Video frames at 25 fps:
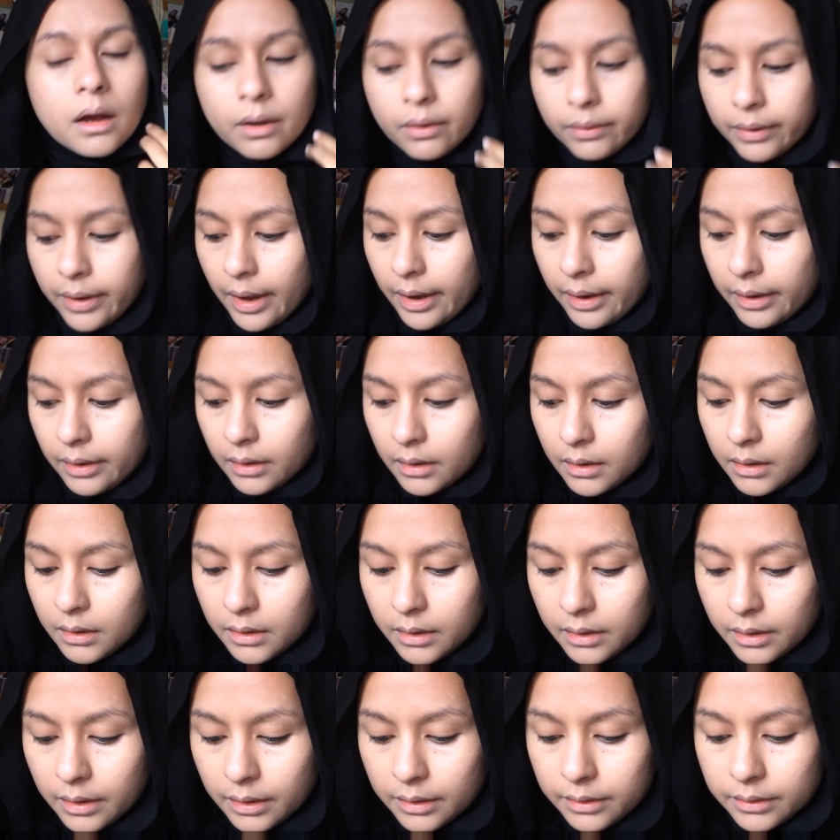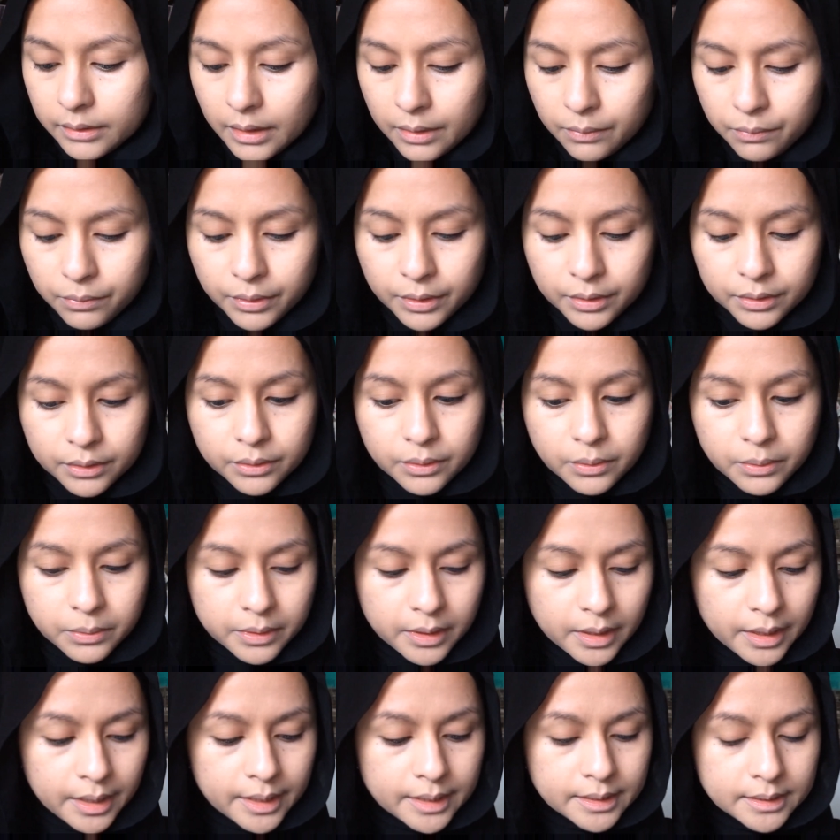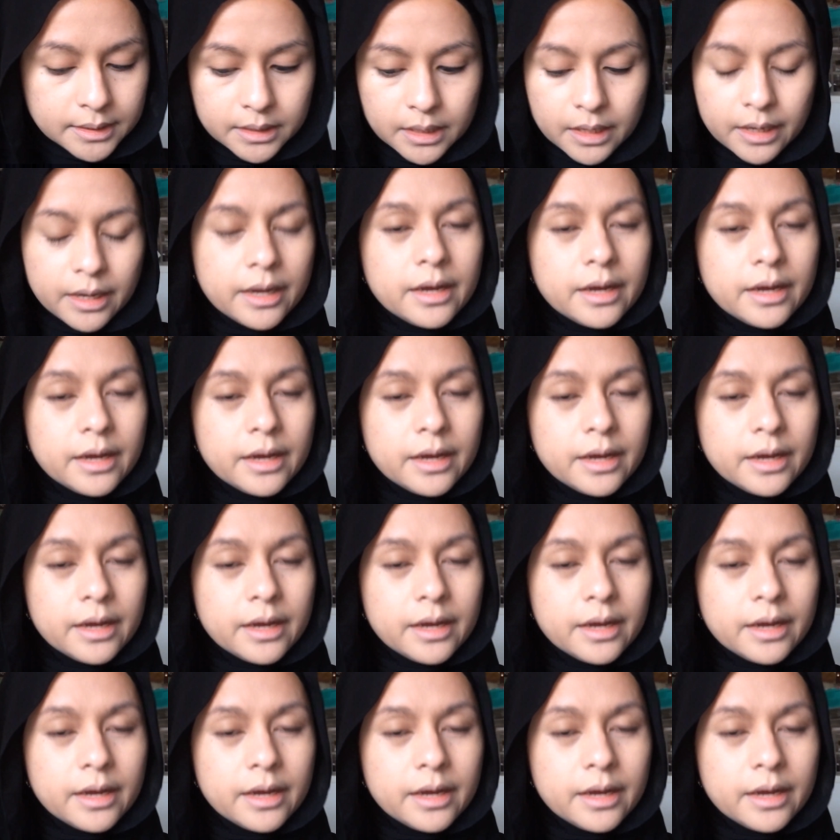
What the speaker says: okay, and then I'm gonna go ahead